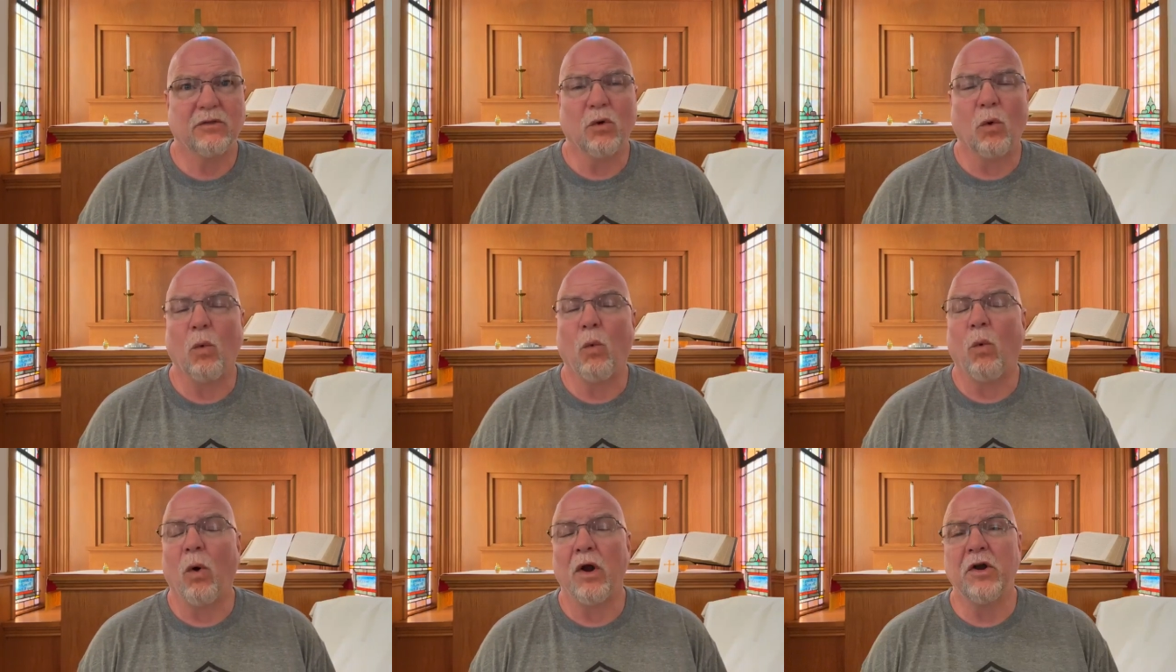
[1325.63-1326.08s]

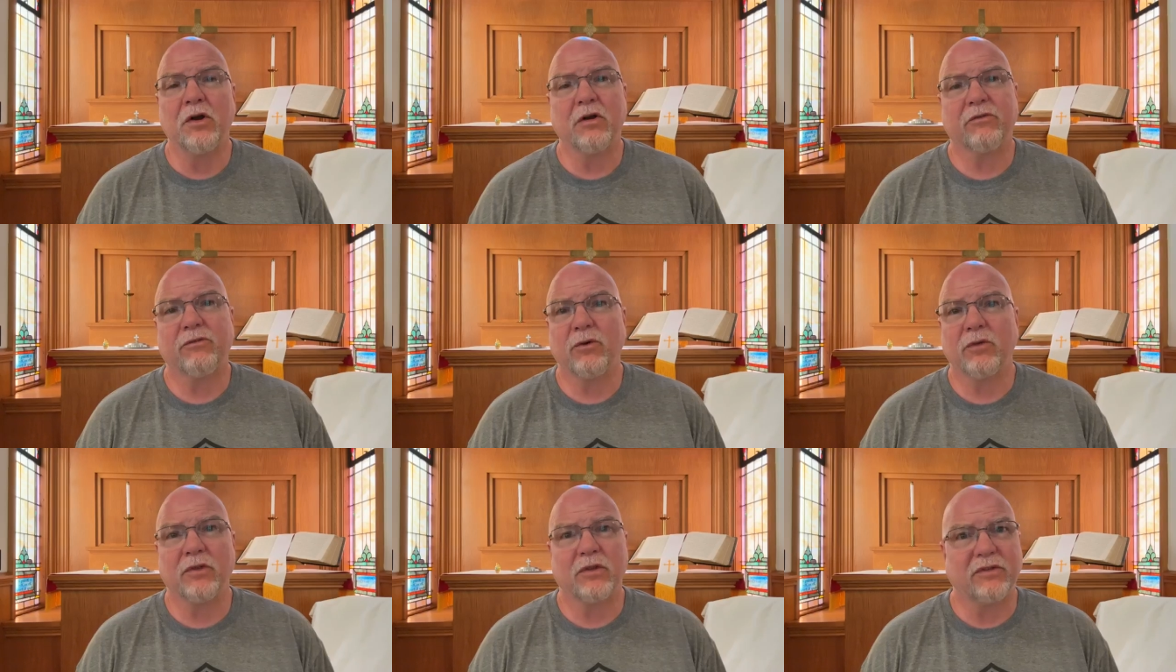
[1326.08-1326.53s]
the
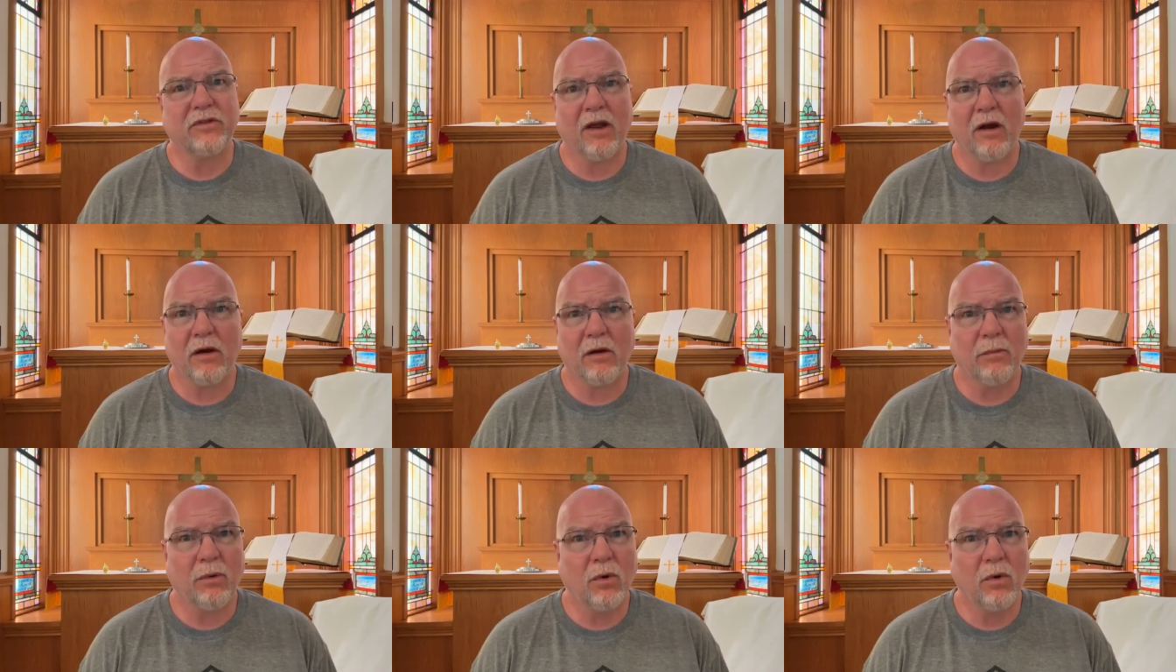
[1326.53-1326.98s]
wonderful, the
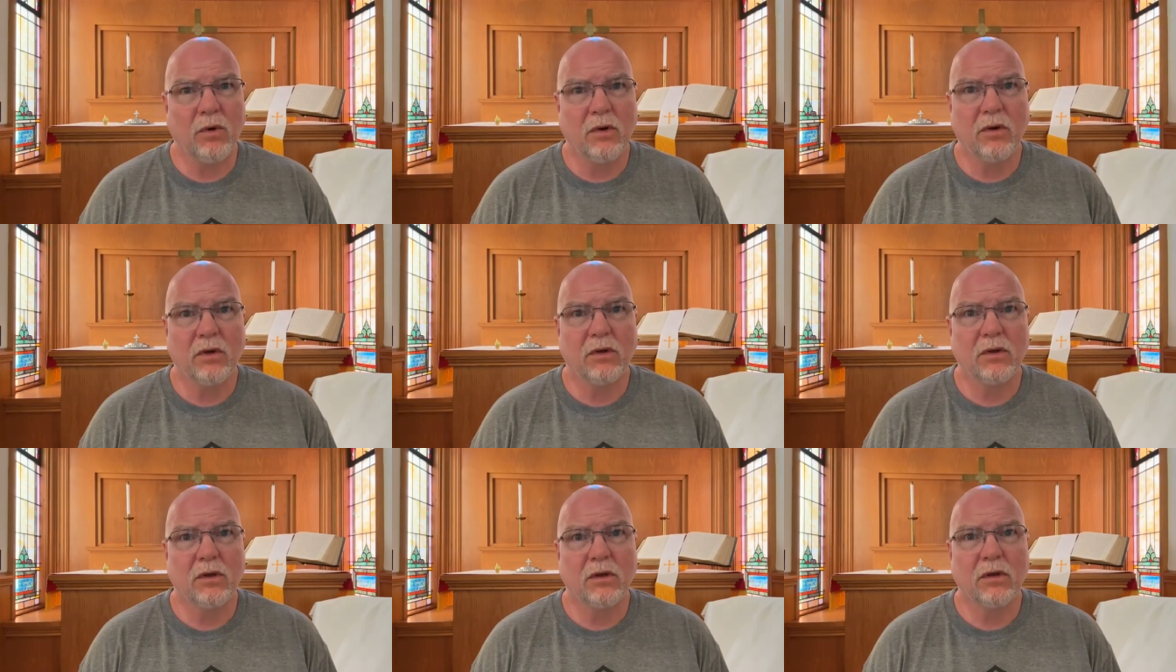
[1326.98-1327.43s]
terrible,
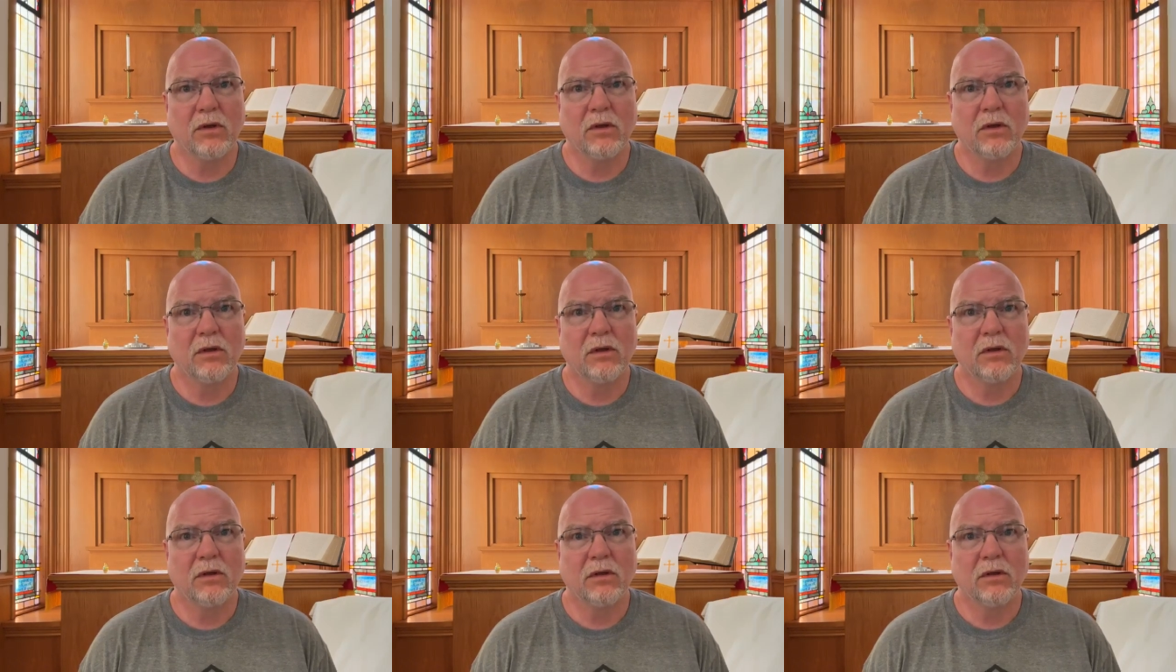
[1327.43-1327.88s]

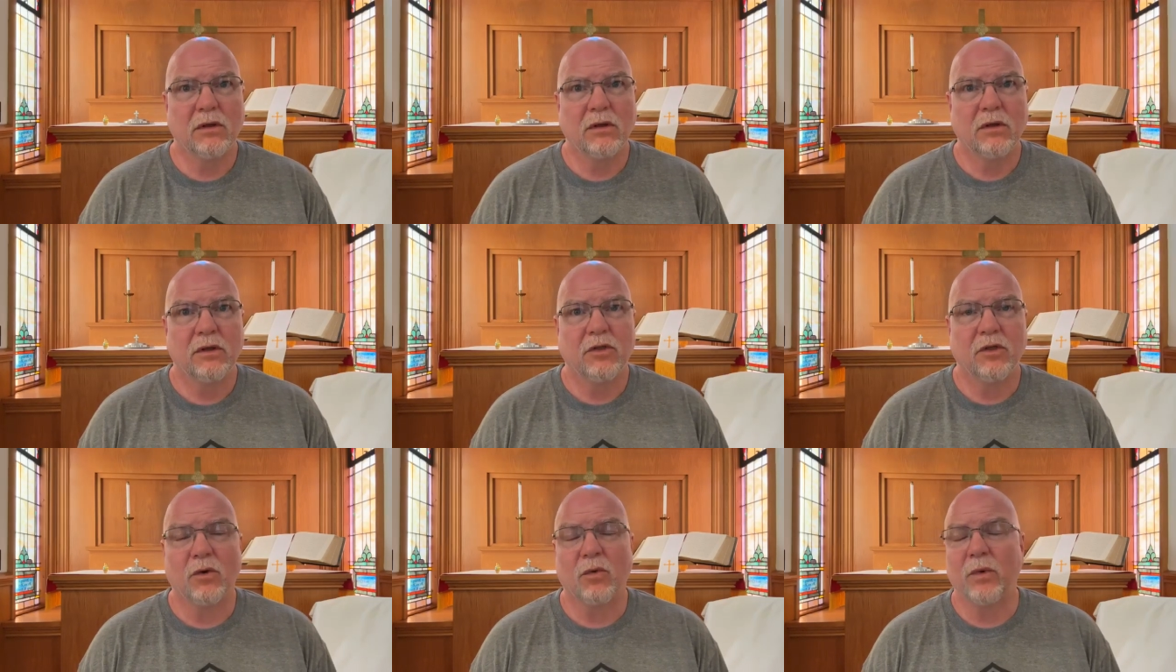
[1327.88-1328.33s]

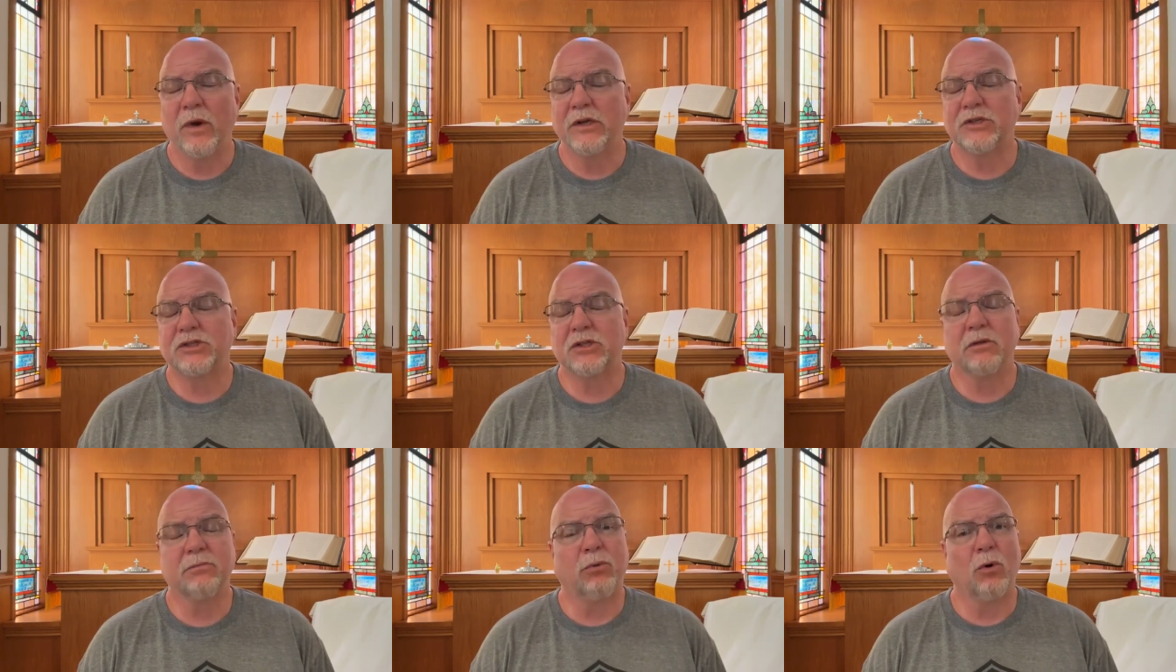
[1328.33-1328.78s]
the
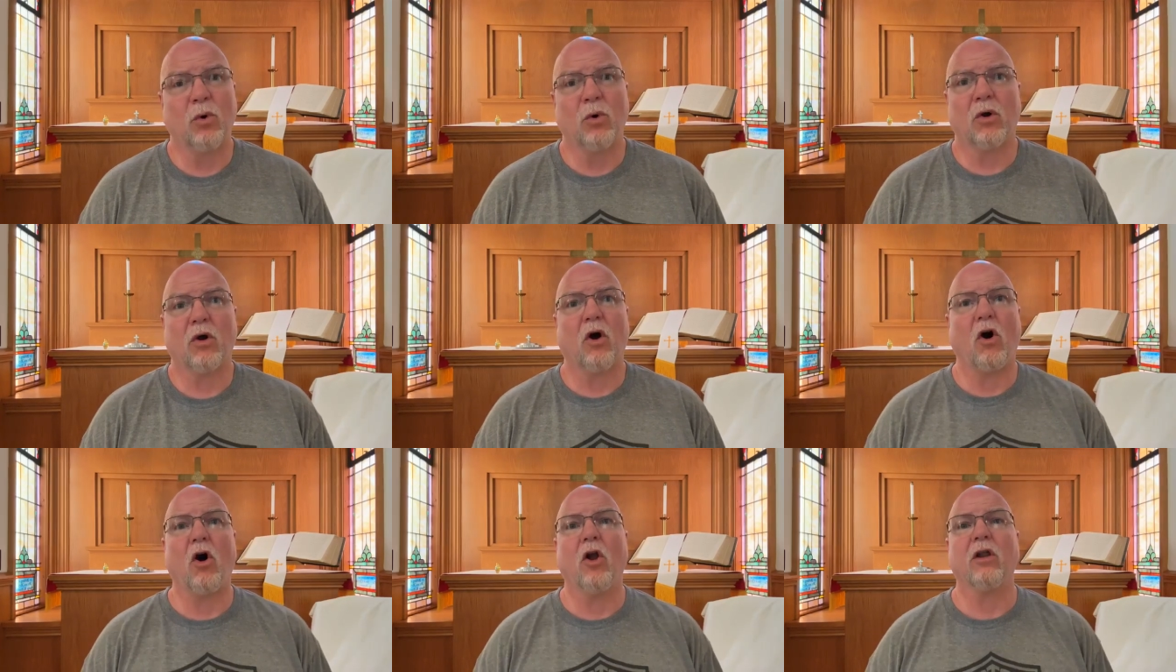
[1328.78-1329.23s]
rich, the
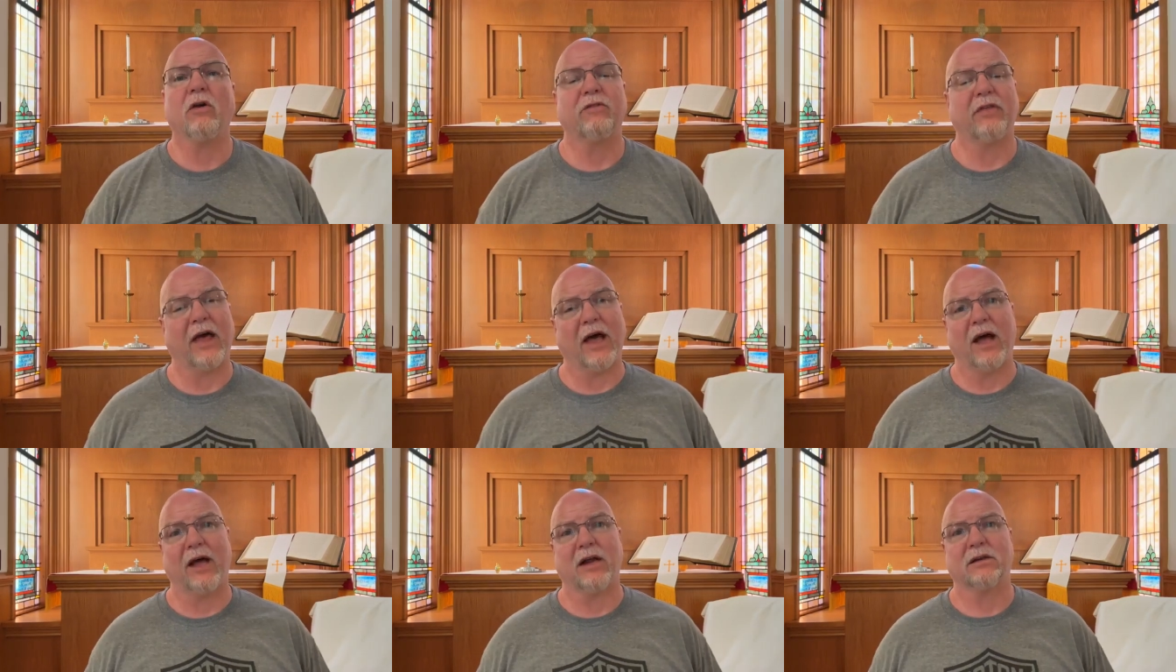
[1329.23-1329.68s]
poor, all
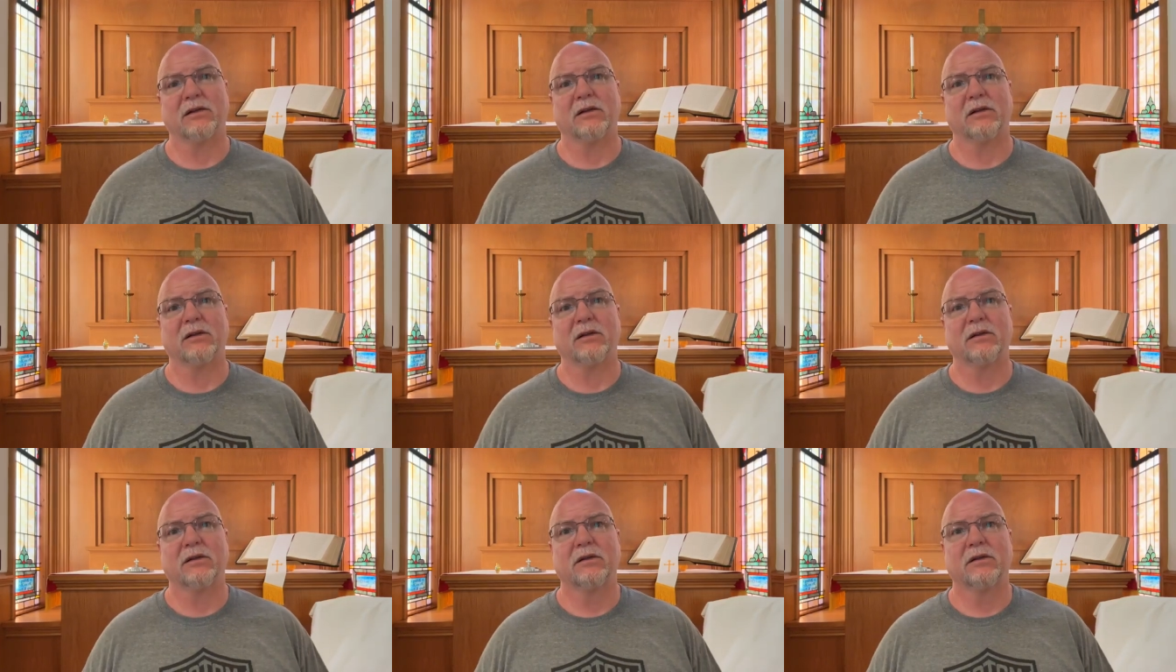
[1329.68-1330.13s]
of that.